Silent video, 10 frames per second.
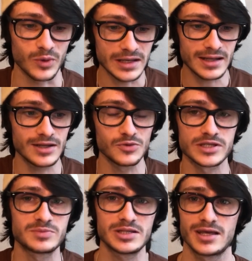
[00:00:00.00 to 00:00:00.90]
We need
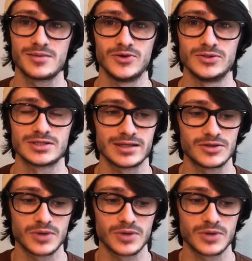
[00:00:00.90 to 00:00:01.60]
USB cables. Like,